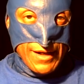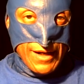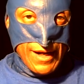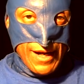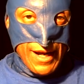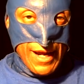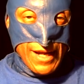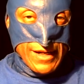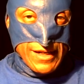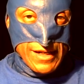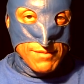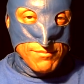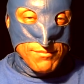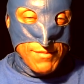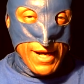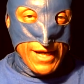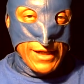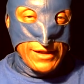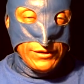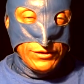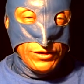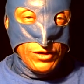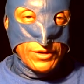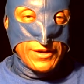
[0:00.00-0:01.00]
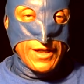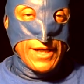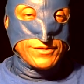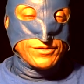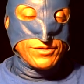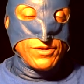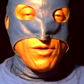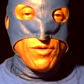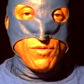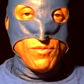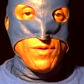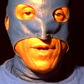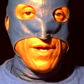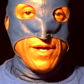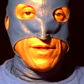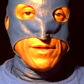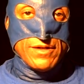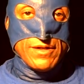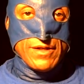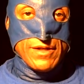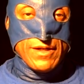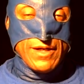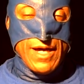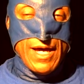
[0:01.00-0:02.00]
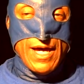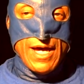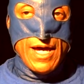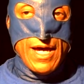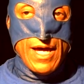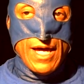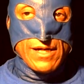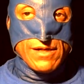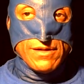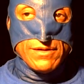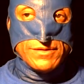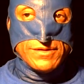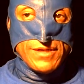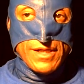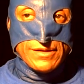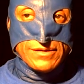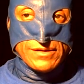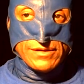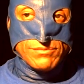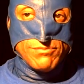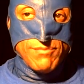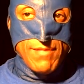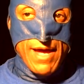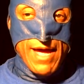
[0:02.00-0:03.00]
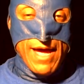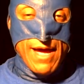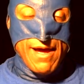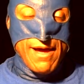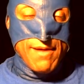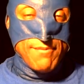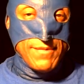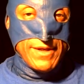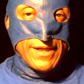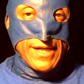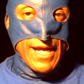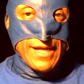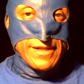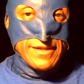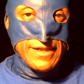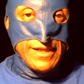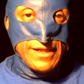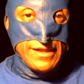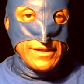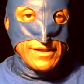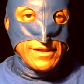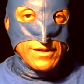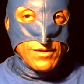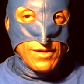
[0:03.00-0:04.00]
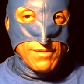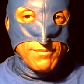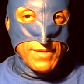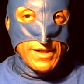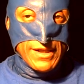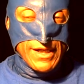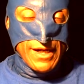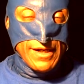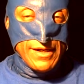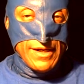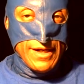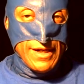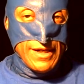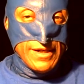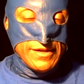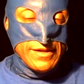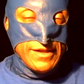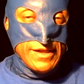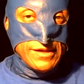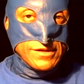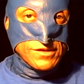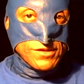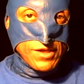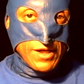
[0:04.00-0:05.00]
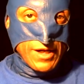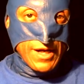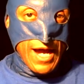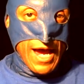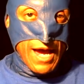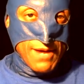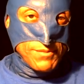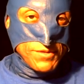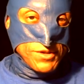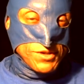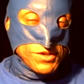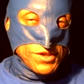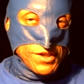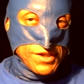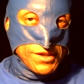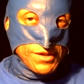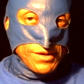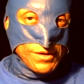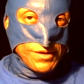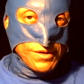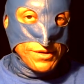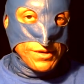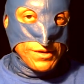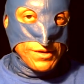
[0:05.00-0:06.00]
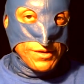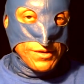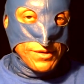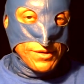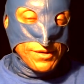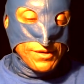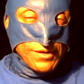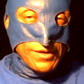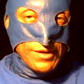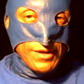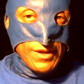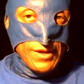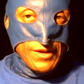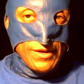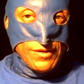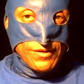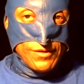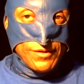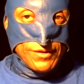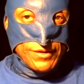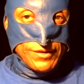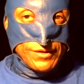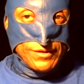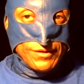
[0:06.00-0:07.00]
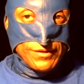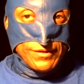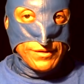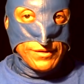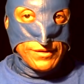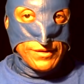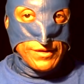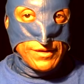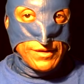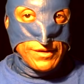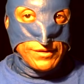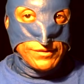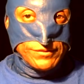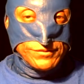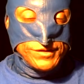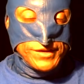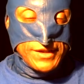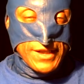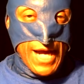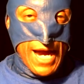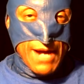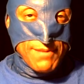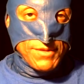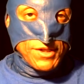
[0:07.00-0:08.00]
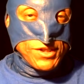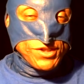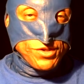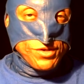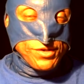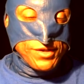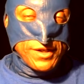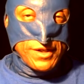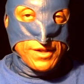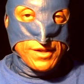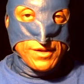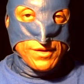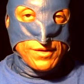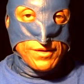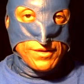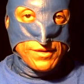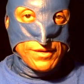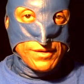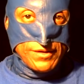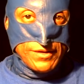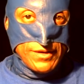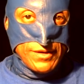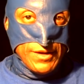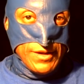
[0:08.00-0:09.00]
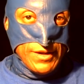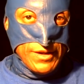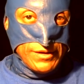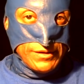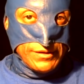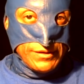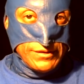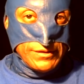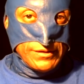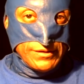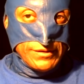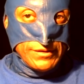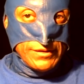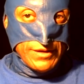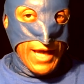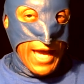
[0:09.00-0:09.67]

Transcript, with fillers: and they may look at, oh, well, I don't take this, I may not need it, or I may not need trigonometry or, or, or you know, geometry or, you know,